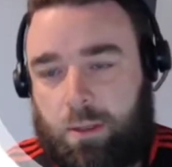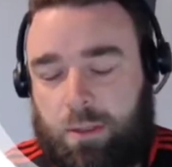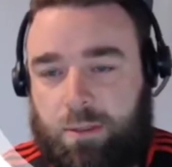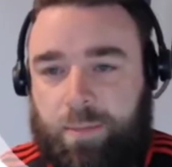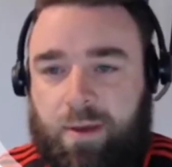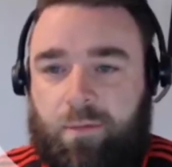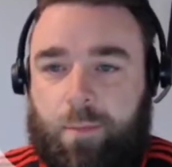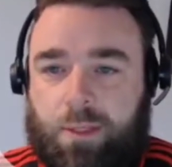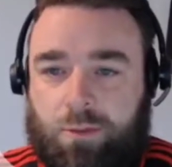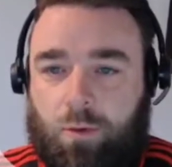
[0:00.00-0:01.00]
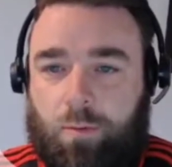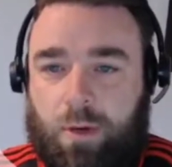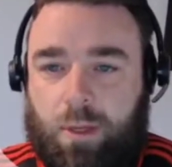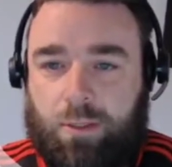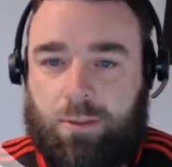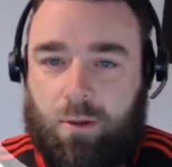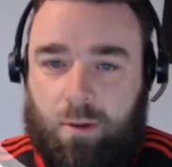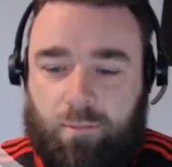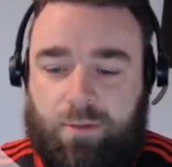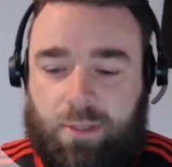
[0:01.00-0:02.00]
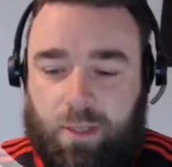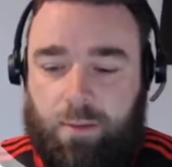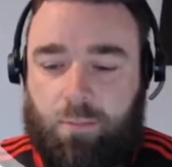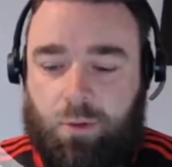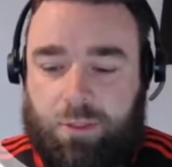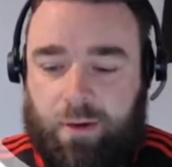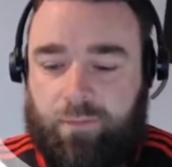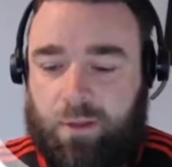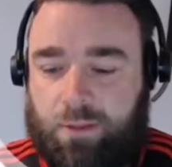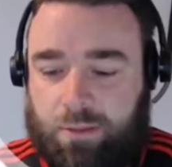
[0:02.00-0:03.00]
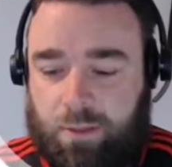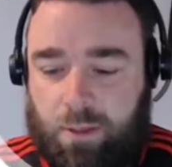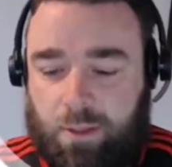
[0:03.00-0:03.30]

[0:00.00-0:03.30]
it's a bit of a misnomer because obviously, like most serverless